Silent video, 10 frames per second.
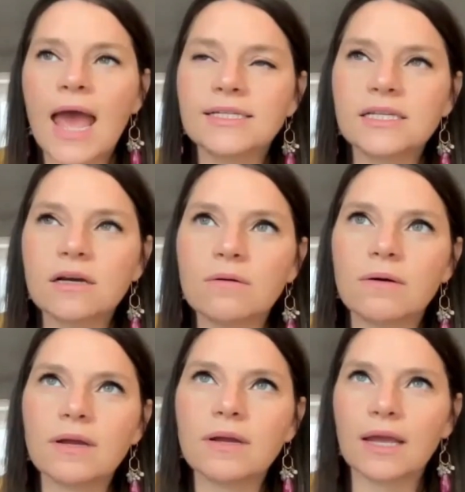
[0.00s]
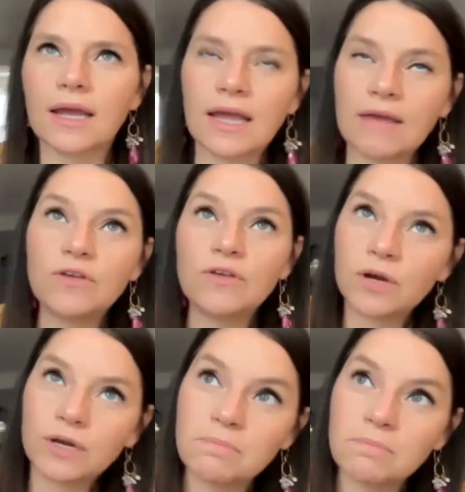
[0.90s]
And so if you
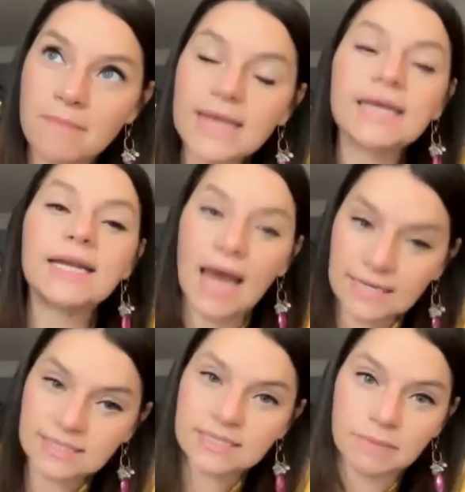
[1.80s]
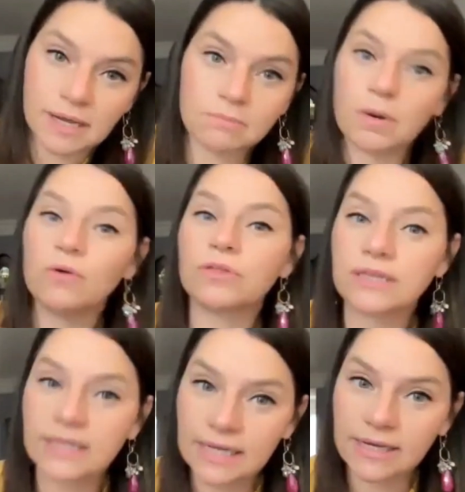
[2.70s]
could make an estimate, both
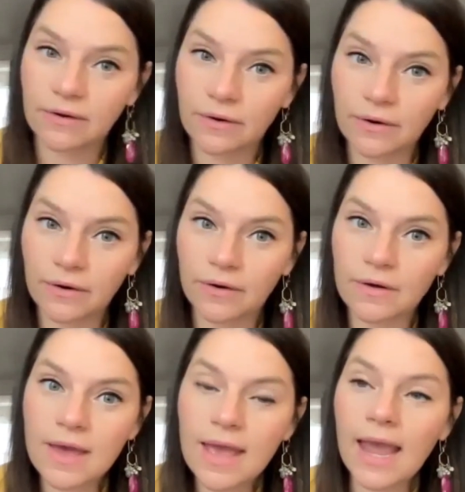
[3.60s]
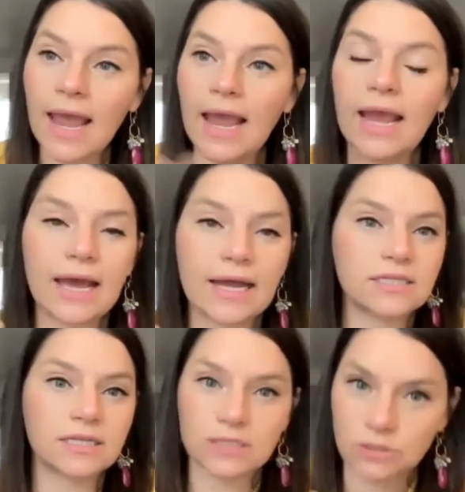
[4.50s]
legal
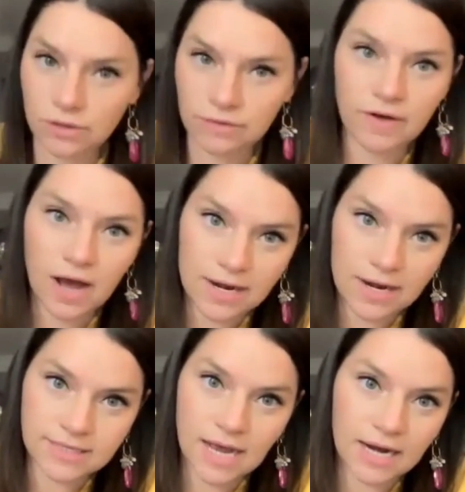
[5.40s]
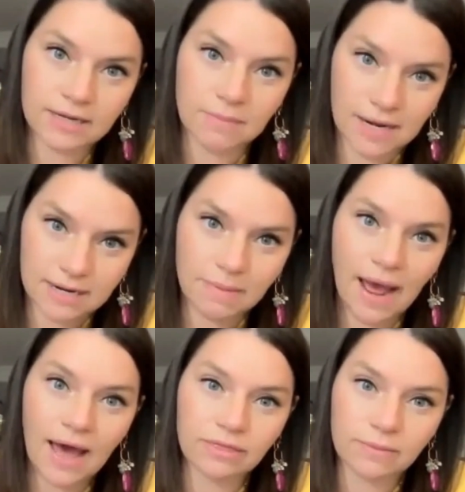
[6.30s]
and sort of undocumented
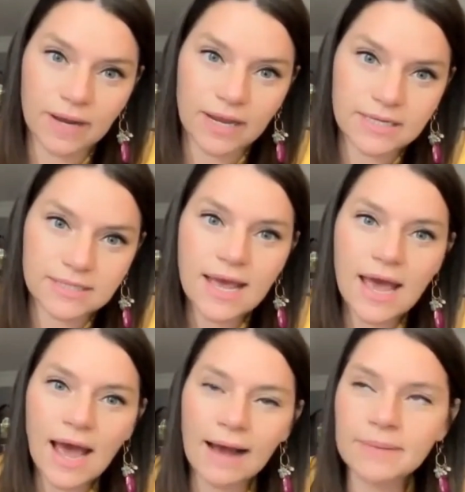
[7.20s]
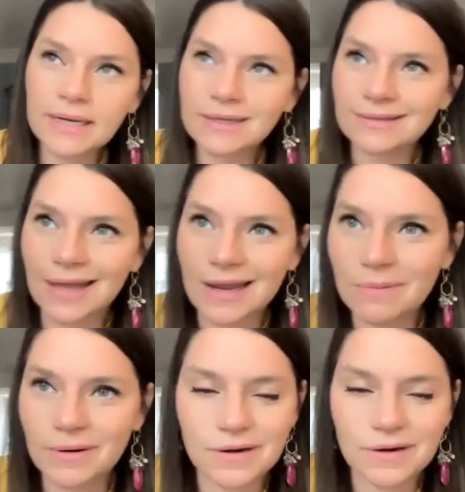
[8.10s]
pathways, how many
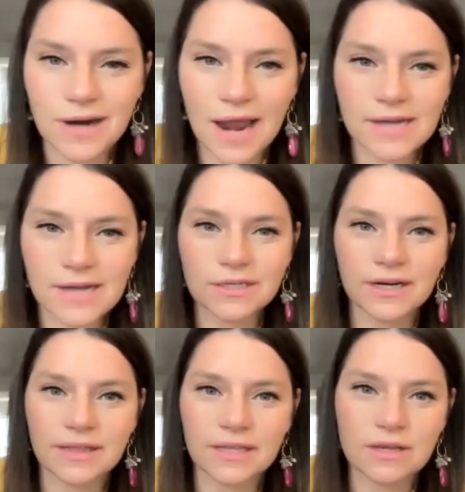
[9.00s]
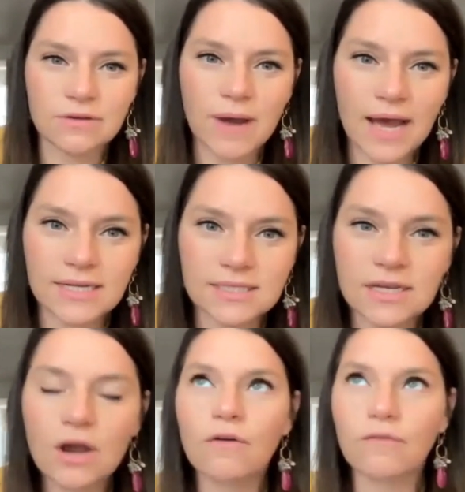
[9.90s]
laborers are entering the US
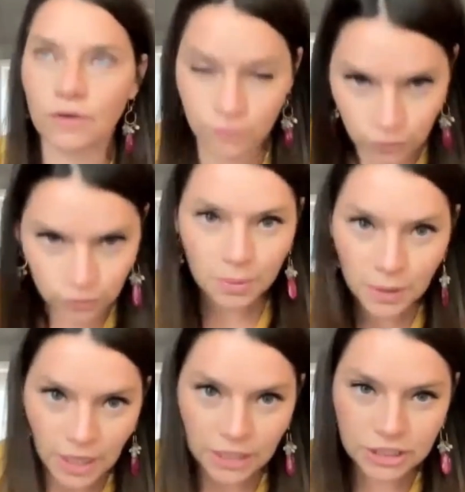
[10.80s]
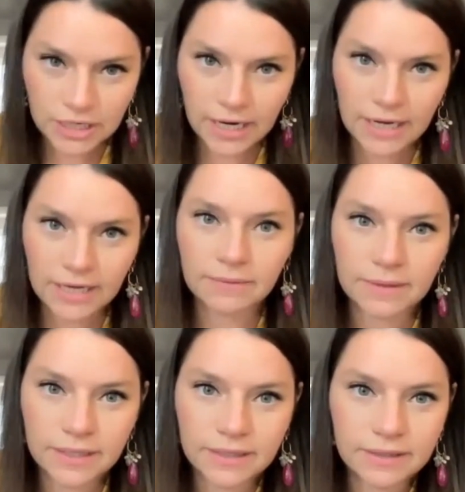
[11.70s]
for food production
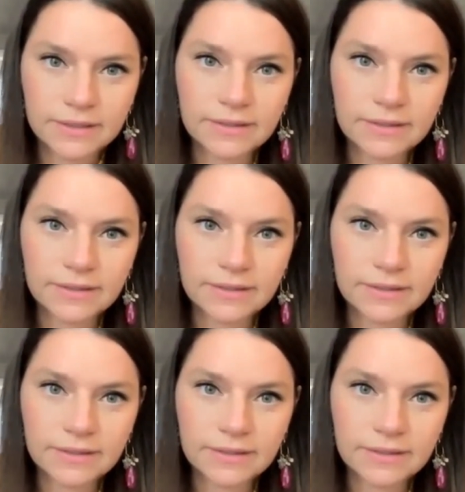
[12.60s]
annually?